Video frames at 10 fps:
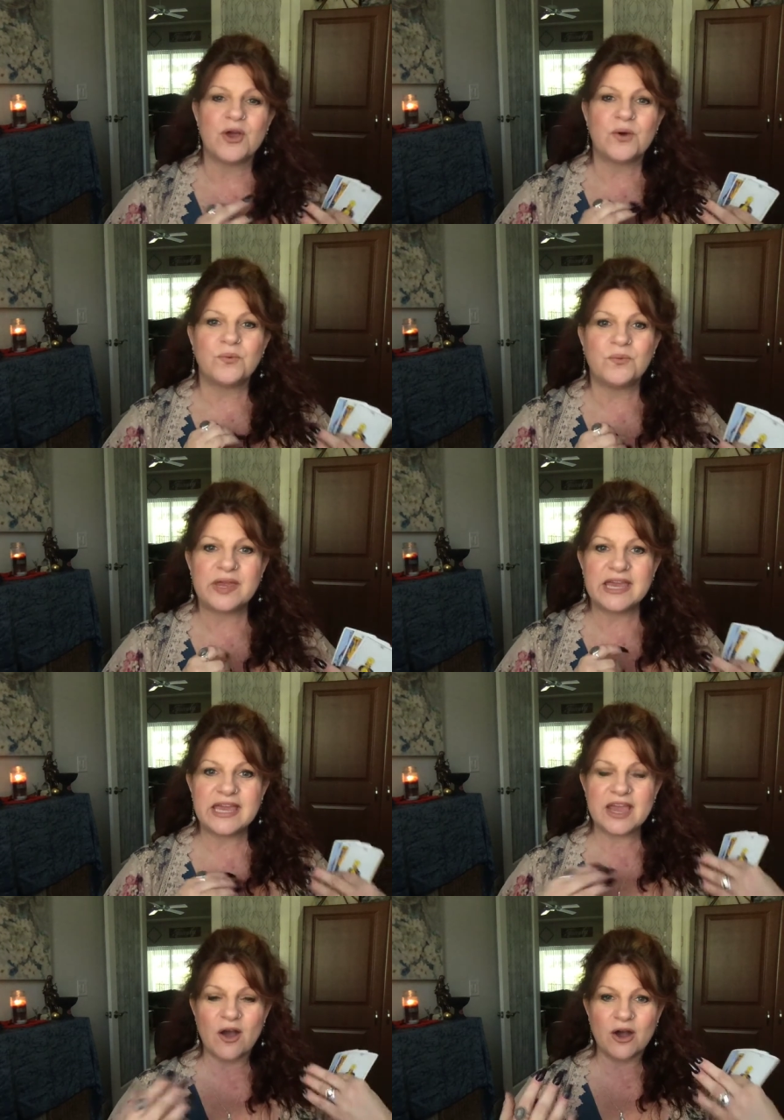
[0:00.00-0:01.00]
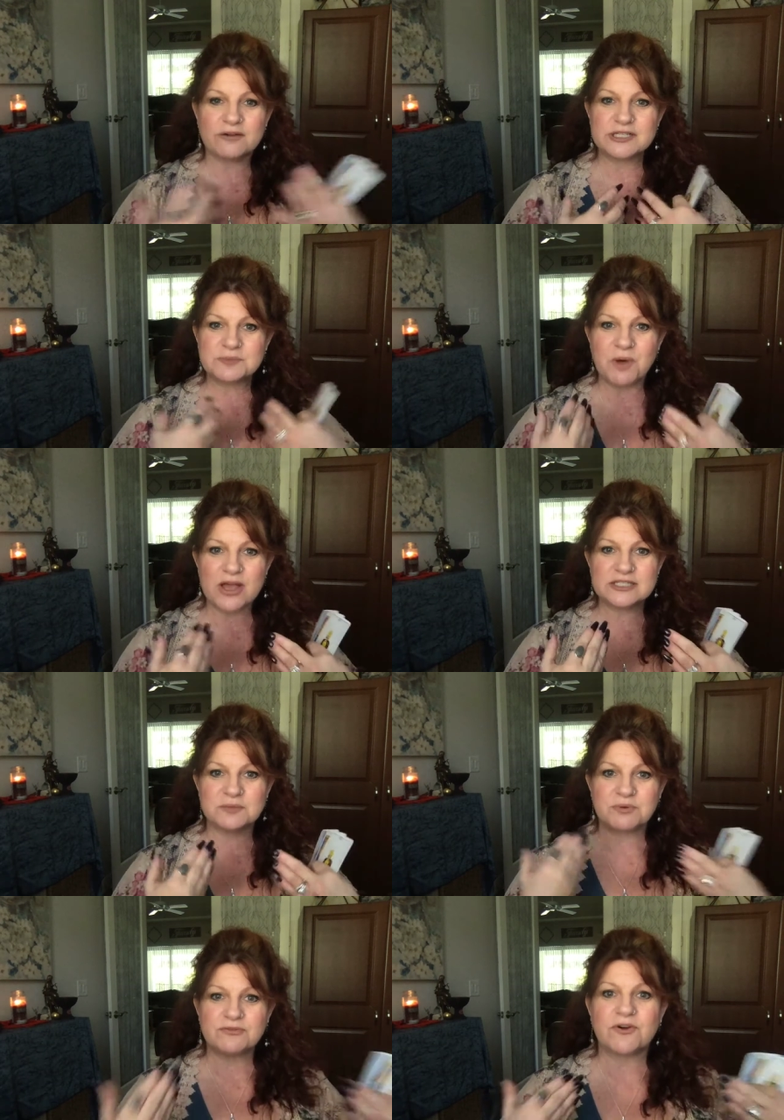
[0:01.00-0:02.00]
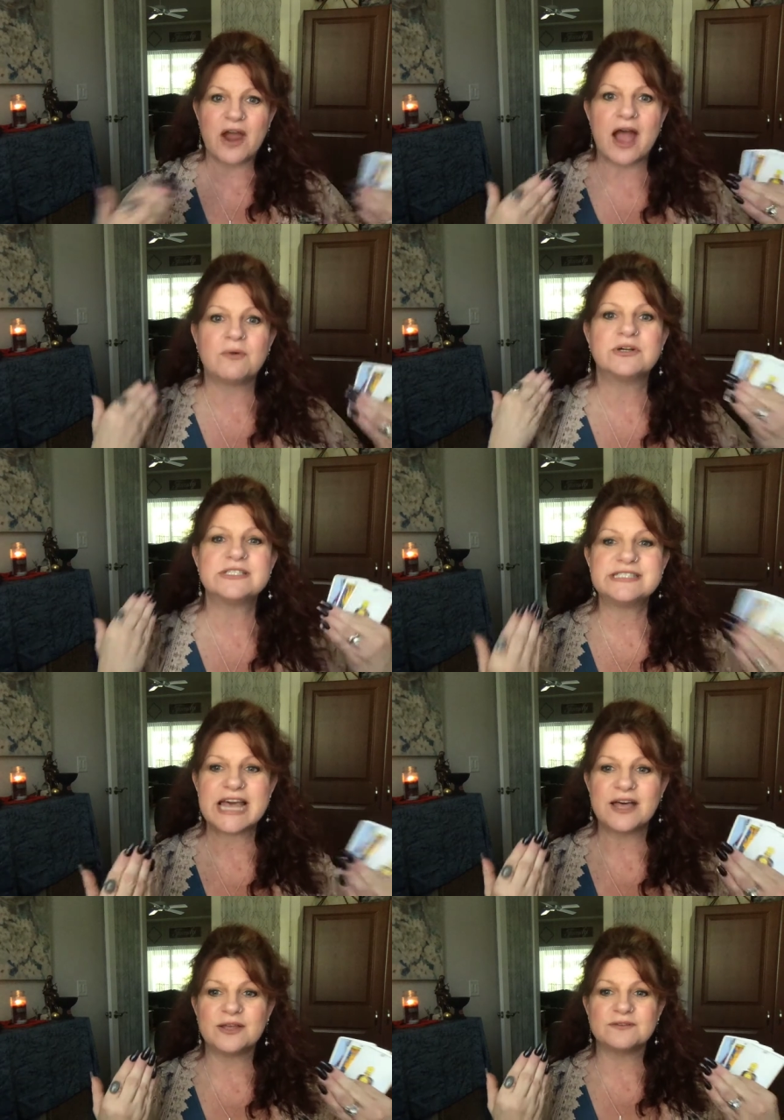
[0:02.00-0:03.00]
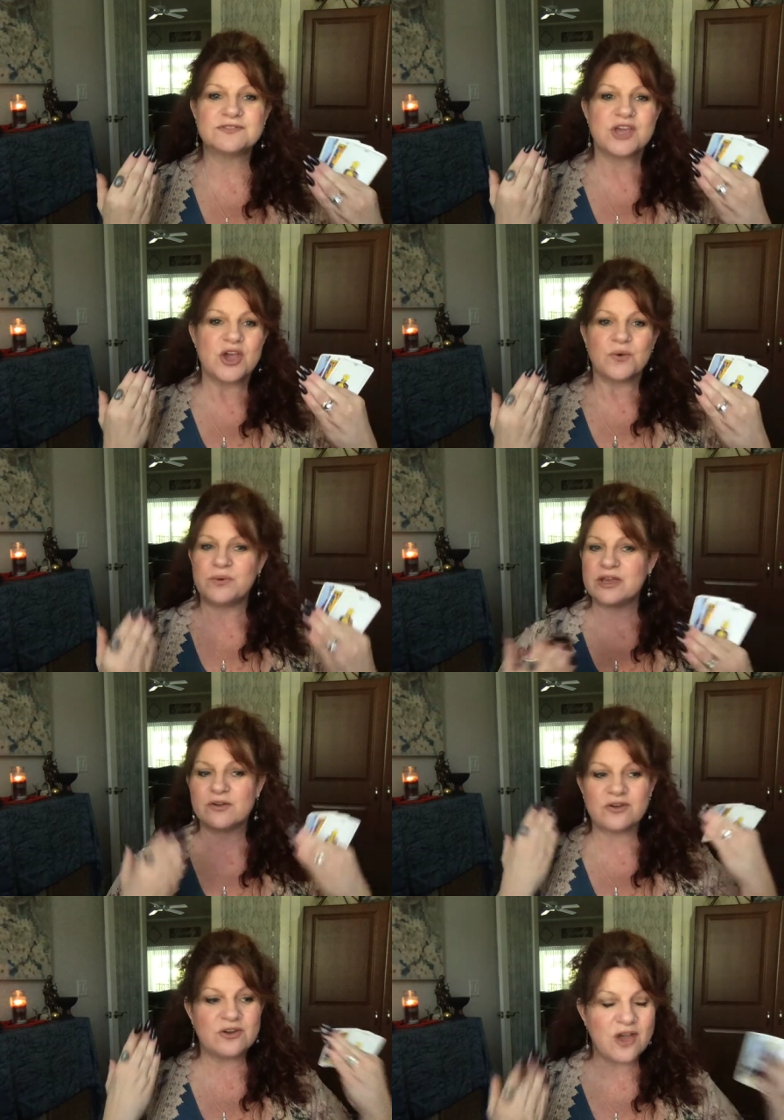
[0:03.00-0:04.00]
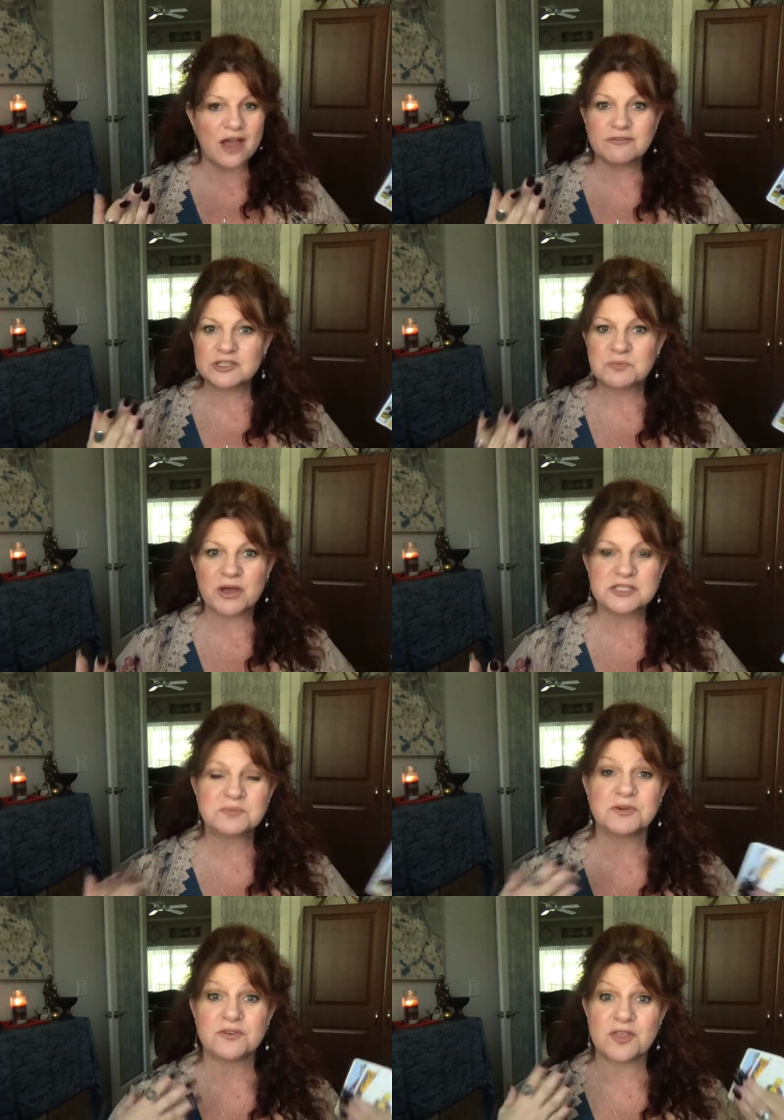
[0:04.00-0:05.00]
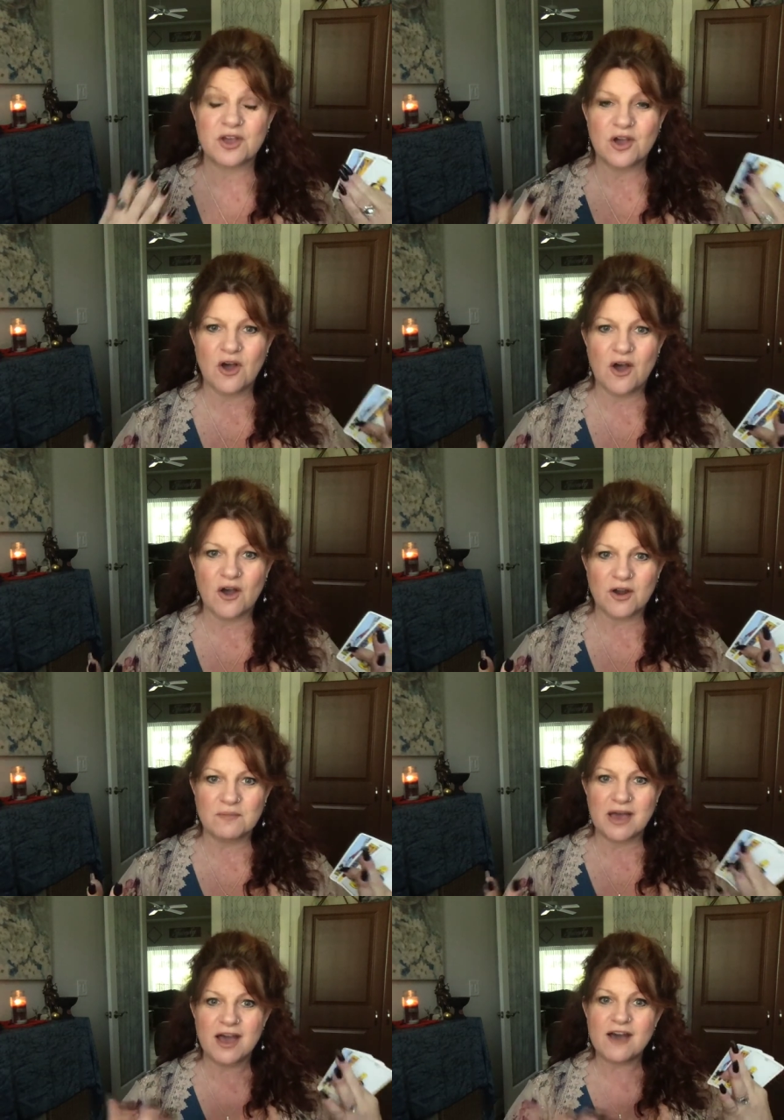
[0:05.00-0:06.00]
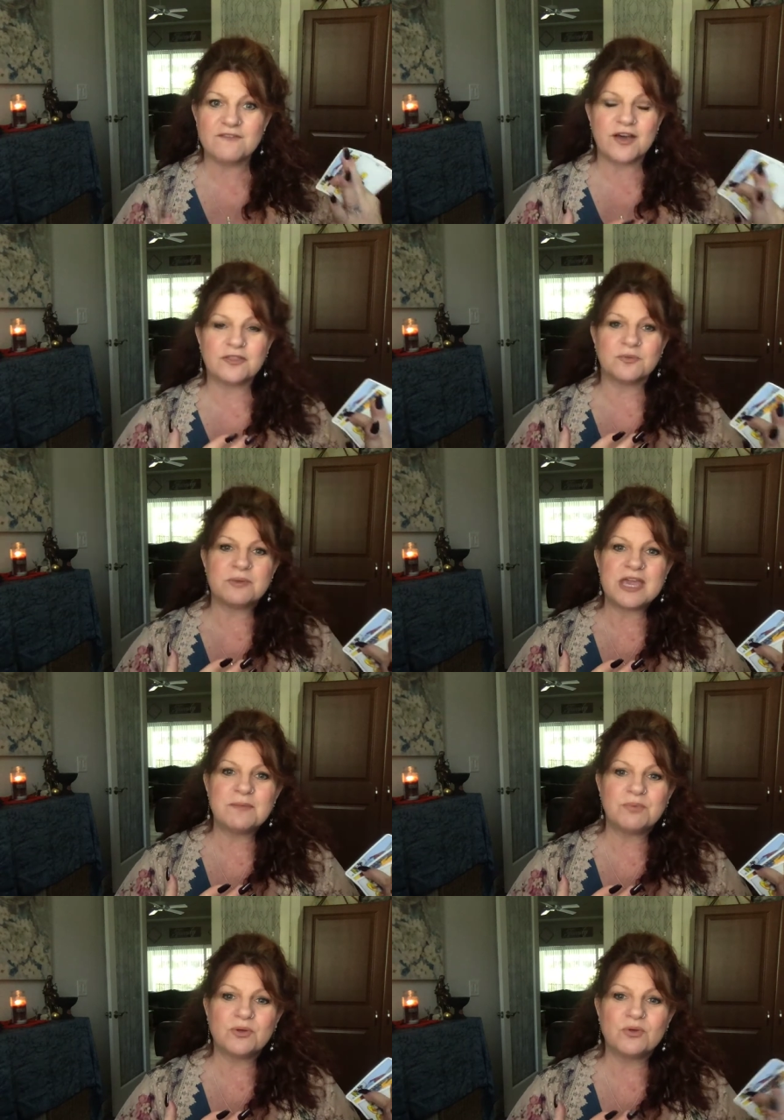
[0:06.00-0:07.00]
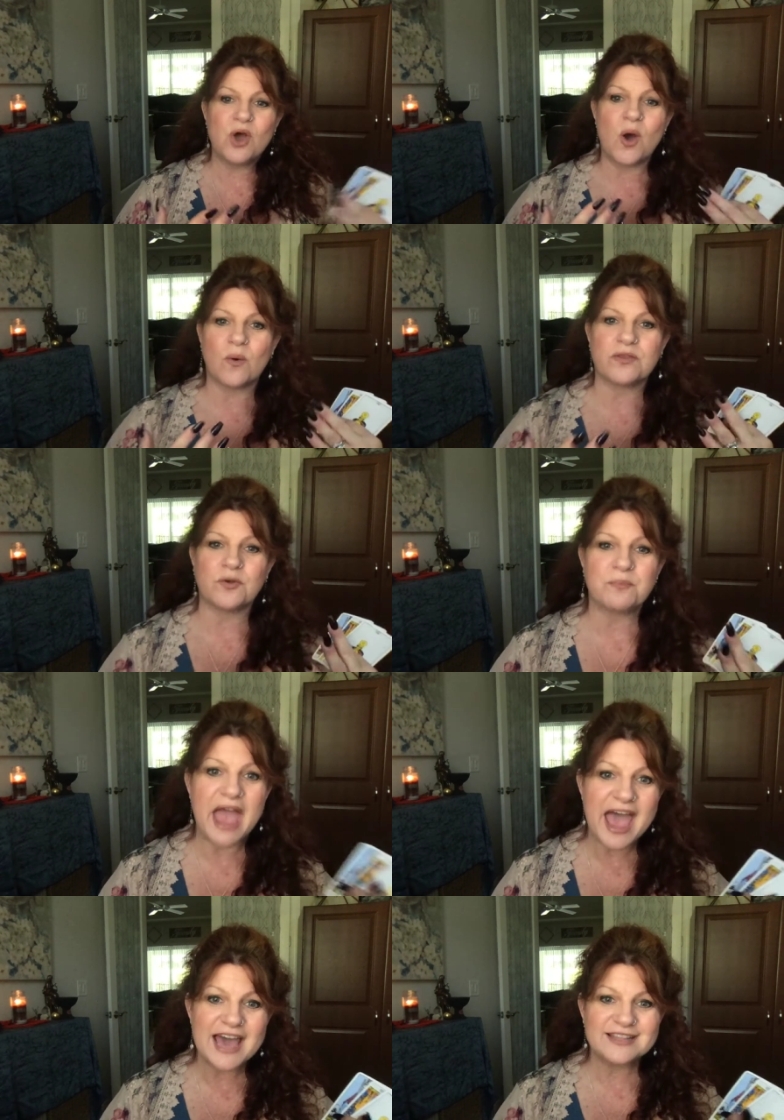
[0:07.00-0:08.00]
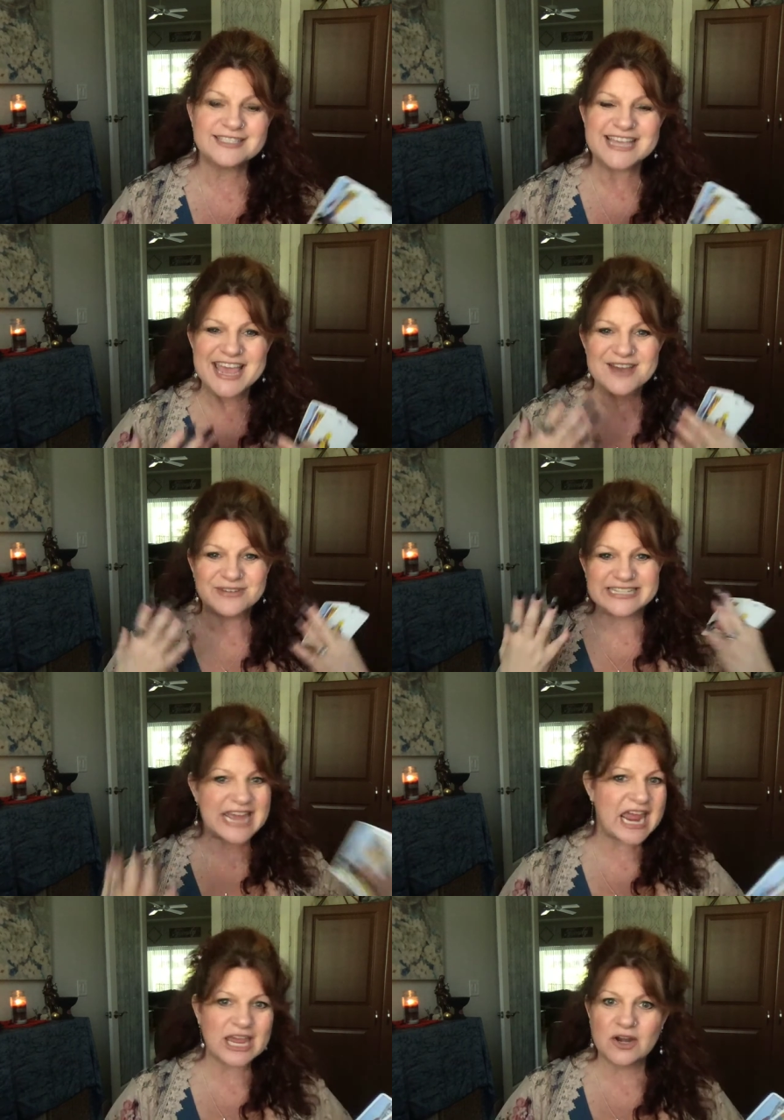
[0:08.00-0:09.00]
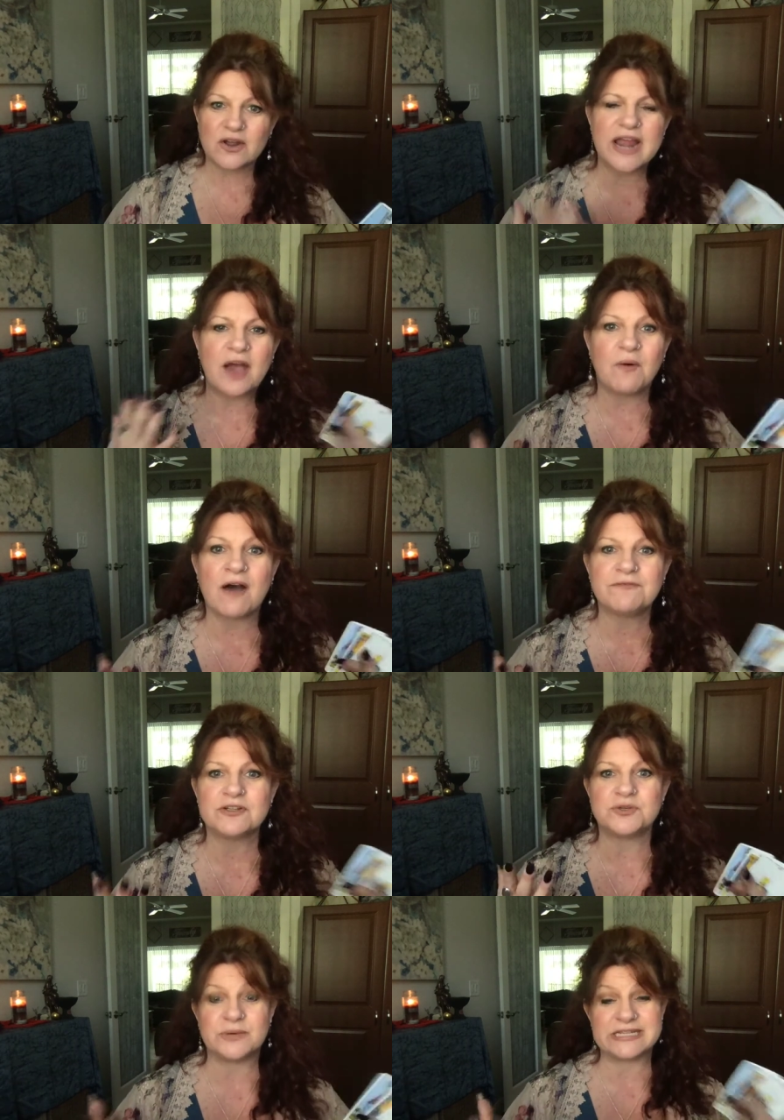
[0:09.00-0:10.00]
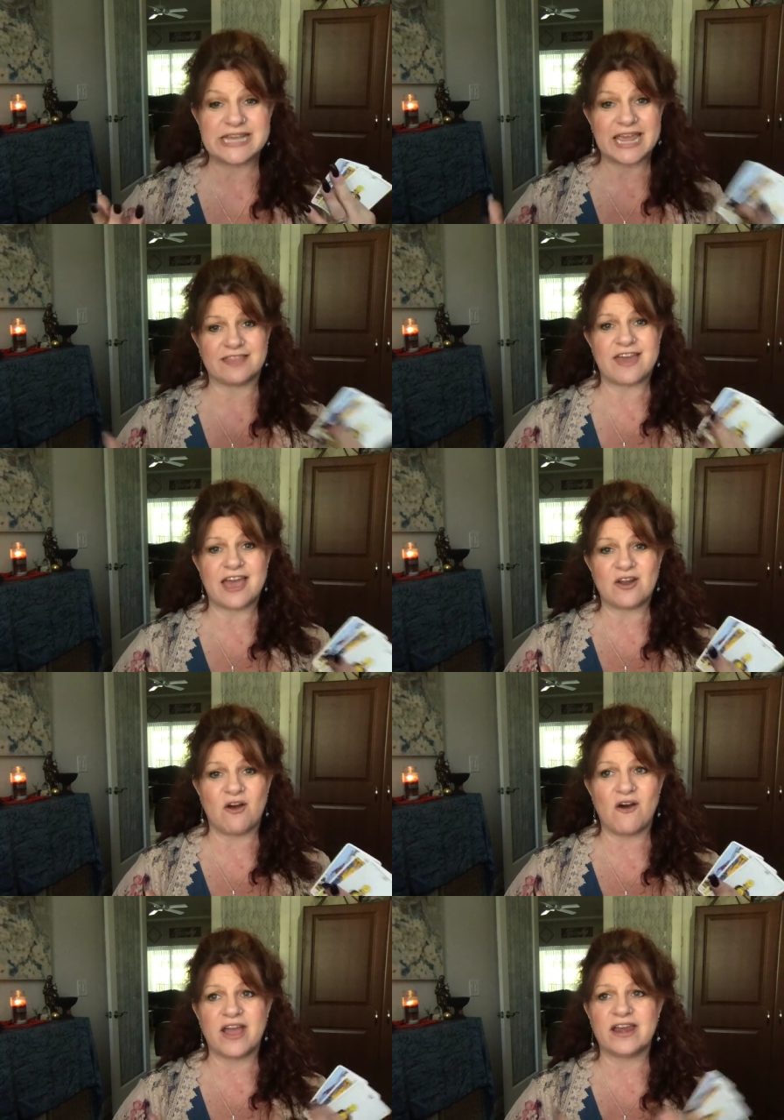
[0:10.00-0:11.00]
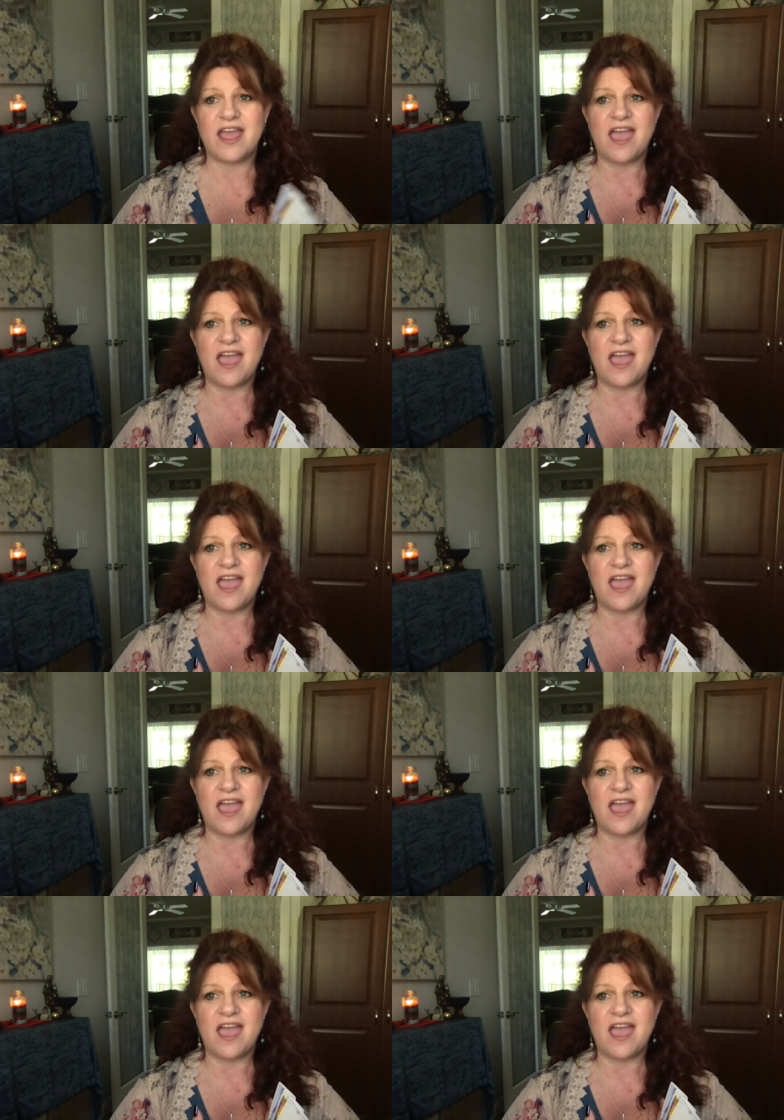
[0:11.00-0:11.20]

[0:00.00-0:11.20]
We are responsible for ourselves. We are not responsible for the karma of other people or their paths. We take it on. How often do we take that on?